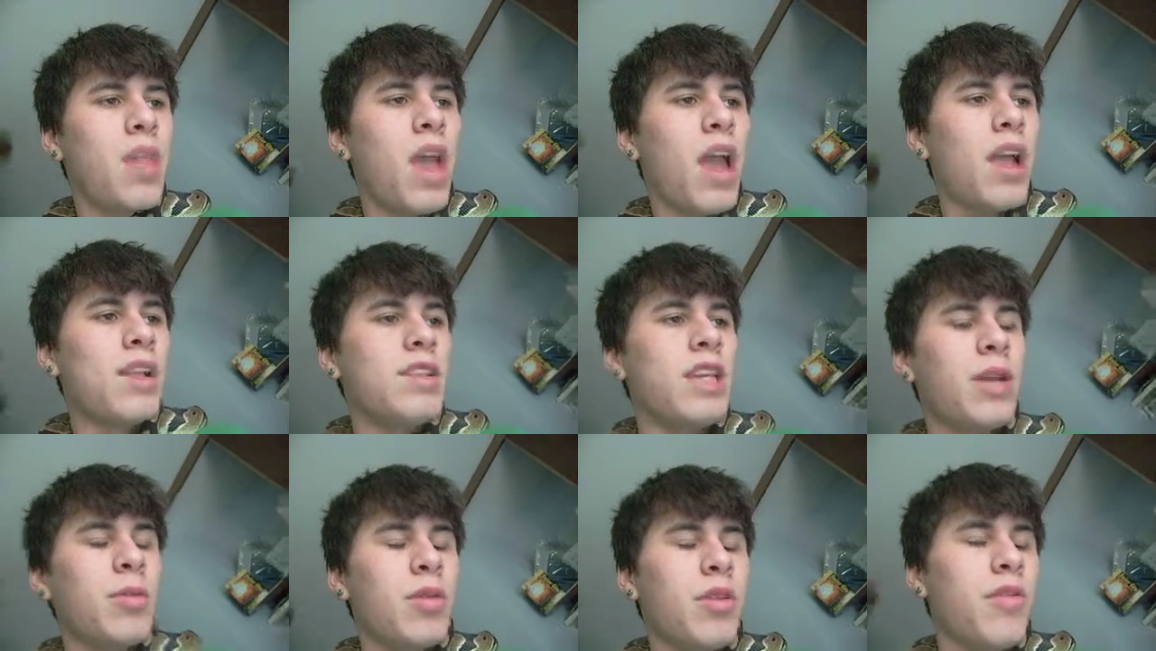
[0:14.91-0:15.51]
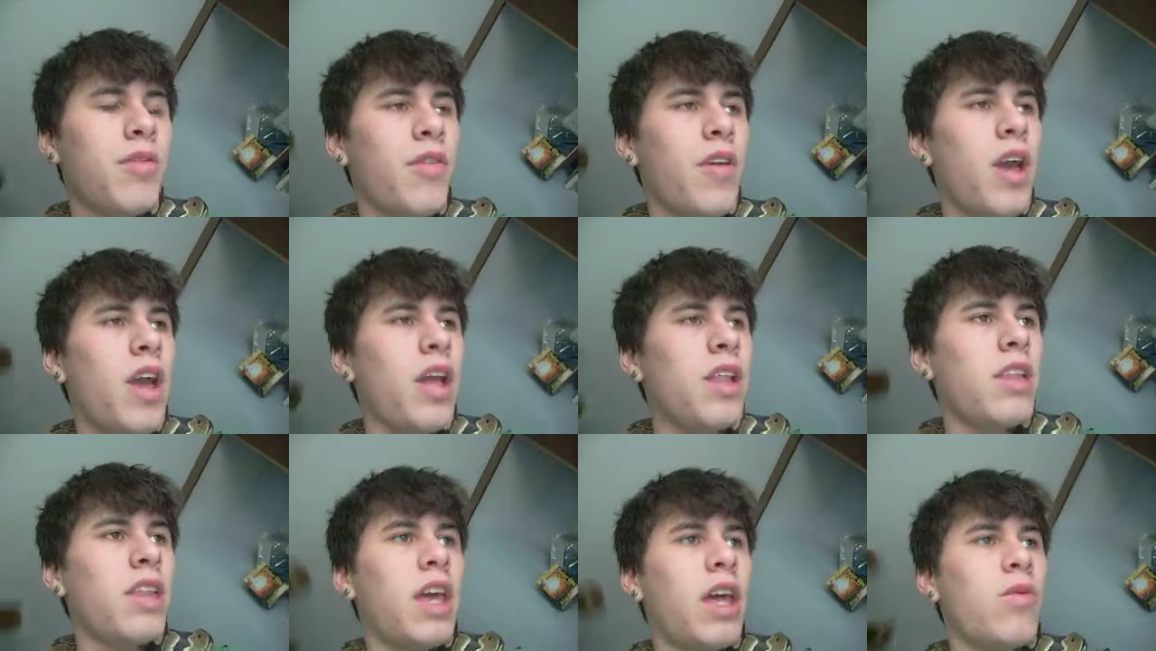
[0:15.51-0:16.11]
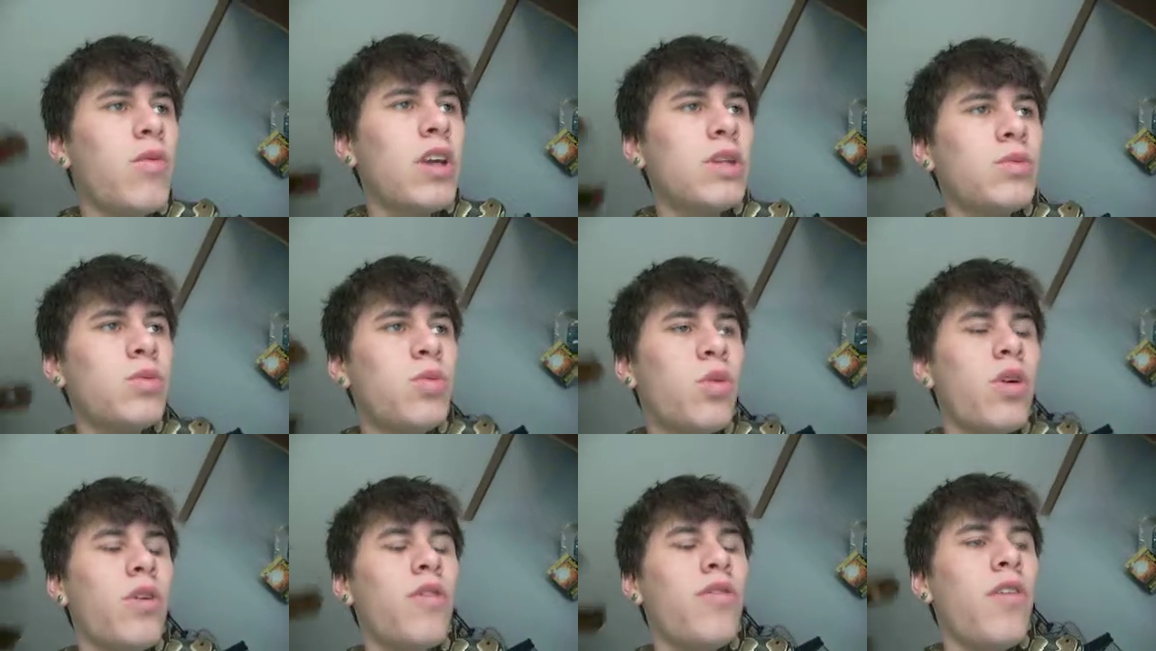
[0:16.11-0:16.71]
I had to take them to the vet. They had
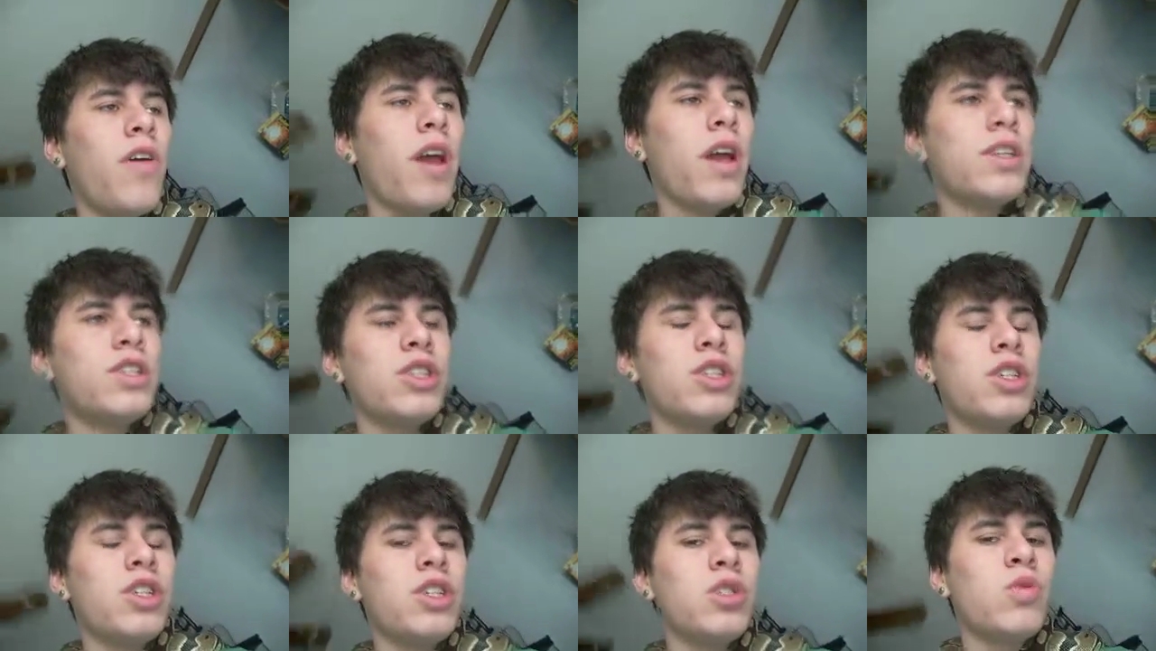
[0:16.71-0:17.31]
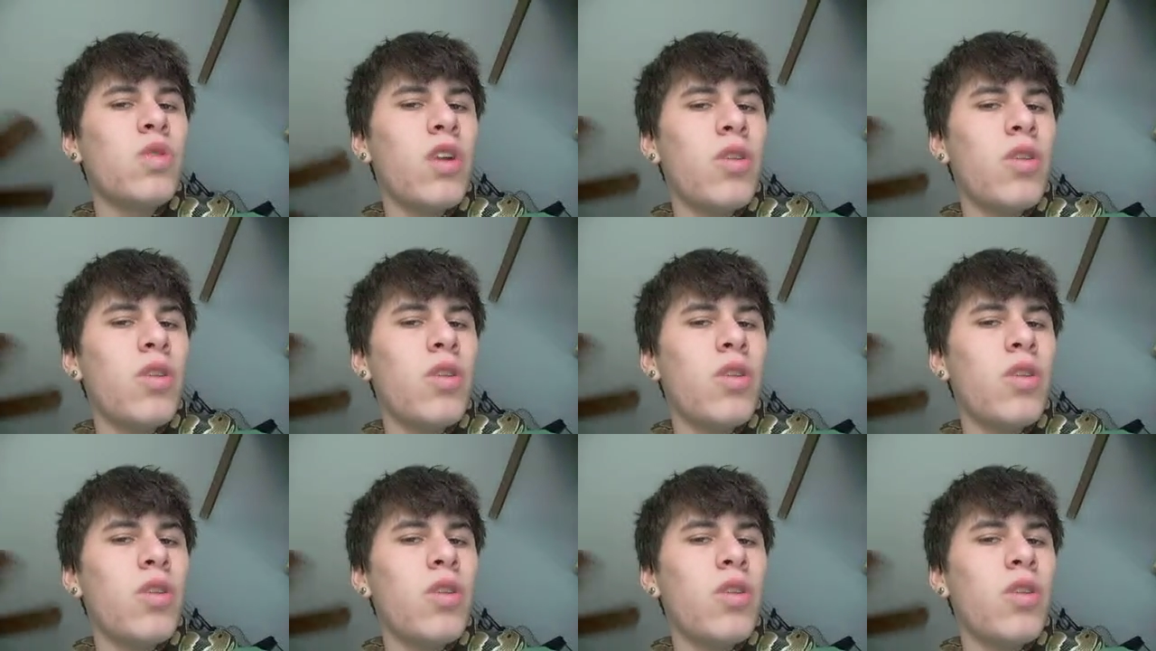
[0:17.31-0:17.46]
respiratory infections.